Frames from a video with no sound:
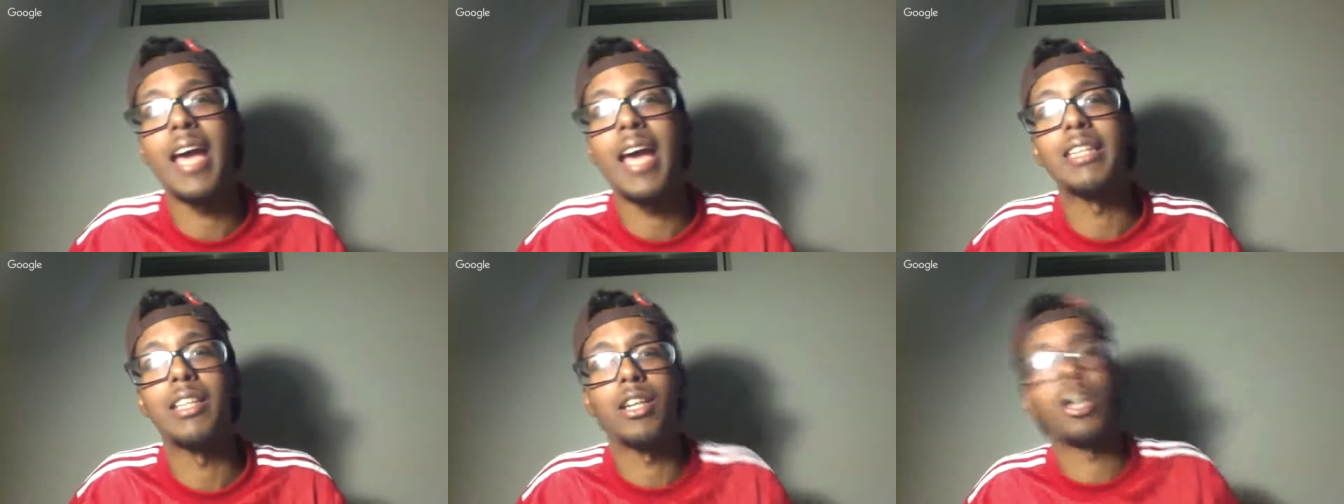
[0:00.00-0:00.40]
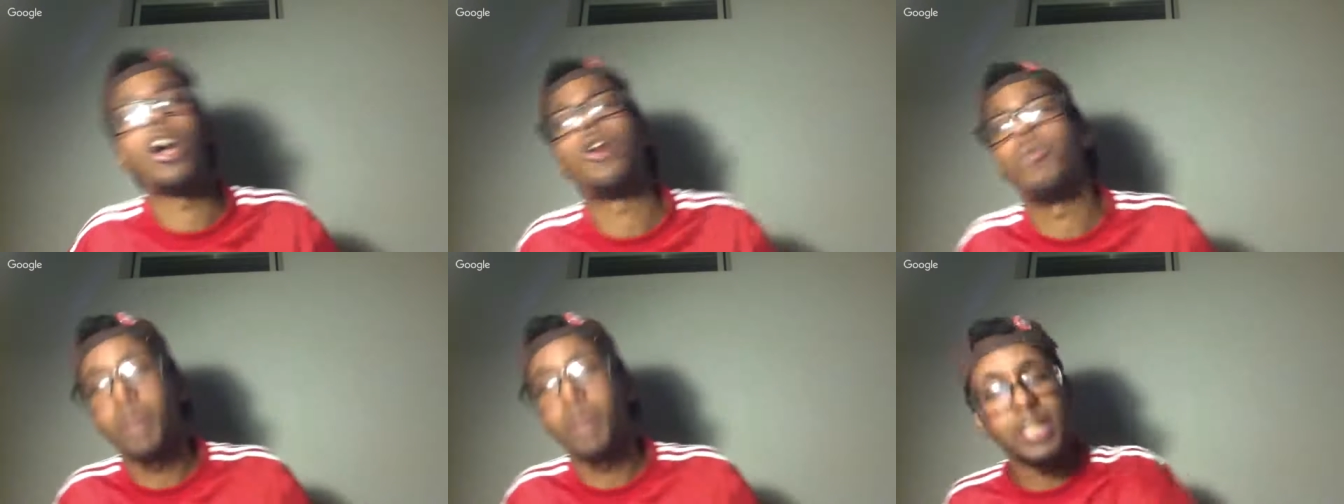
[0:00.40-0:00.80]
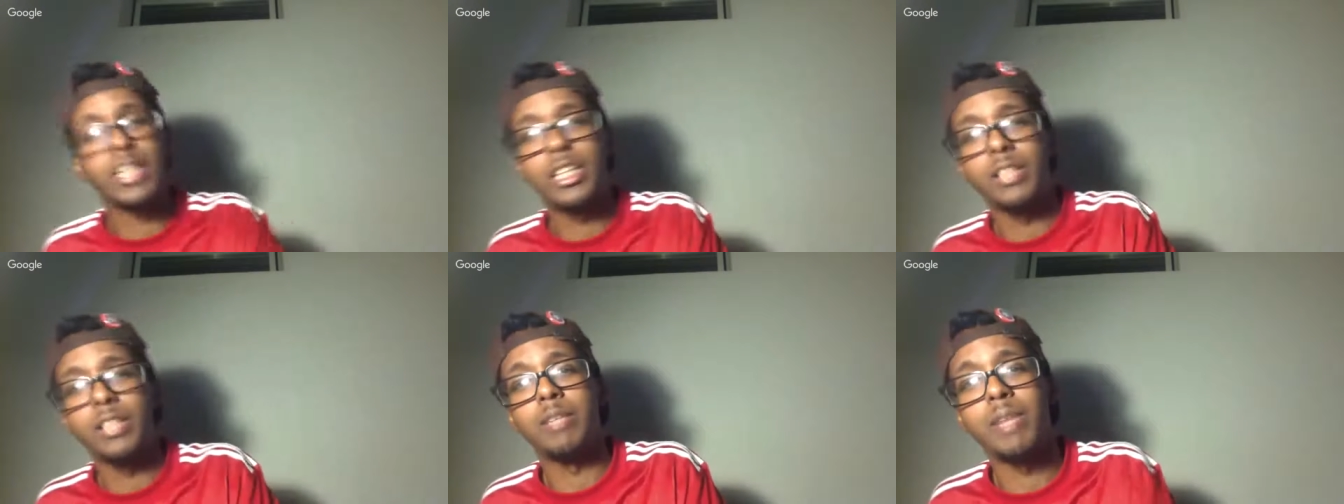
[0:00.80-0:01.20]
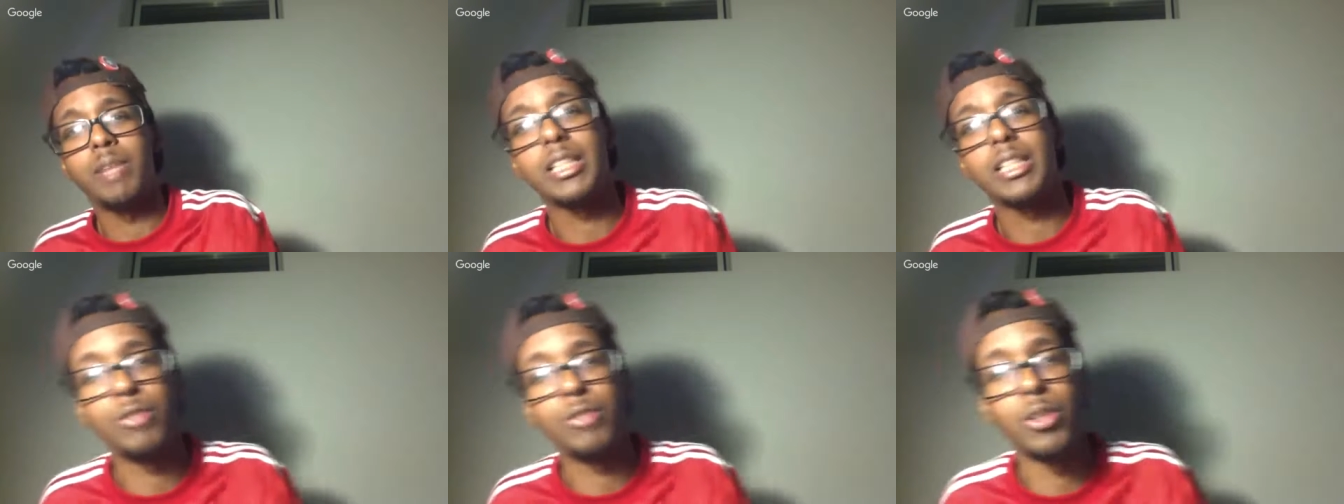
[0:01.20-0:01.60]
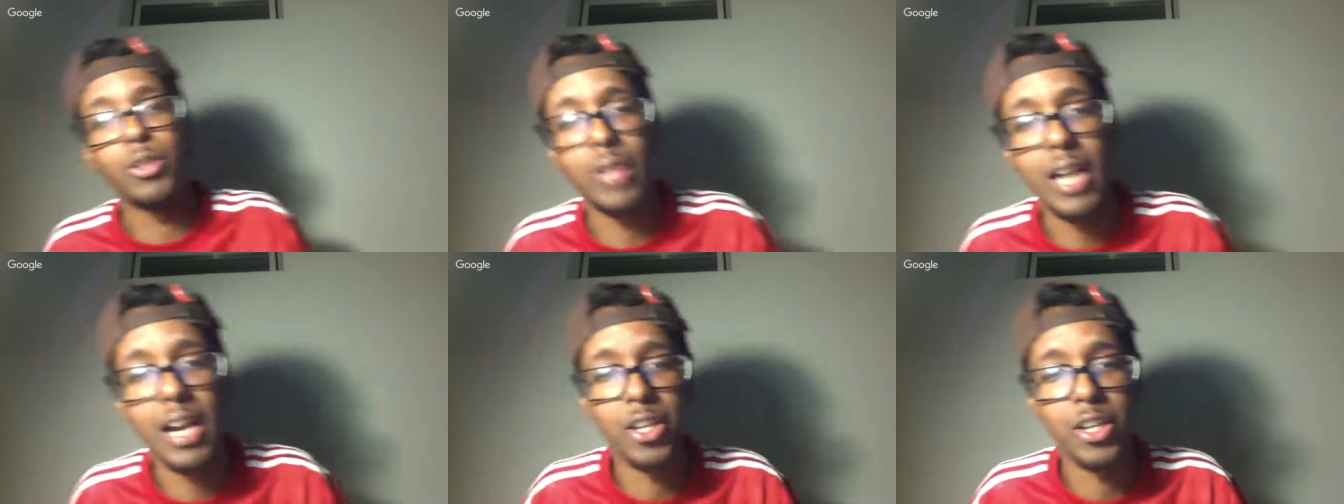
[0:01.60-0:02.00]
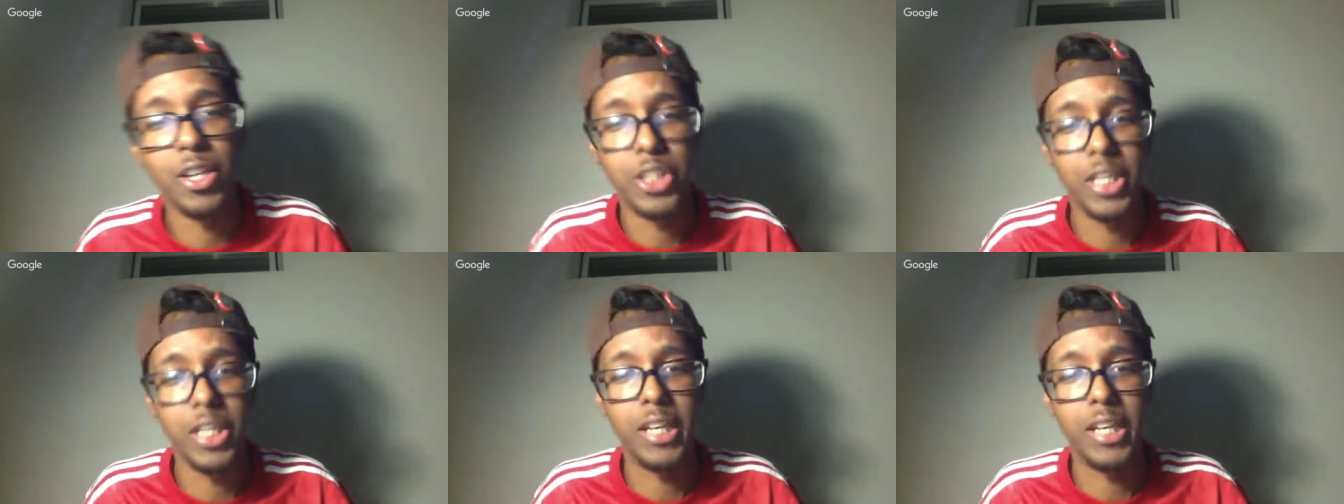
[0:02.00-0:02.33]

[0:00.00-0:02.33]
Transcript: oh, we're going to kill him next if you don't got our shit.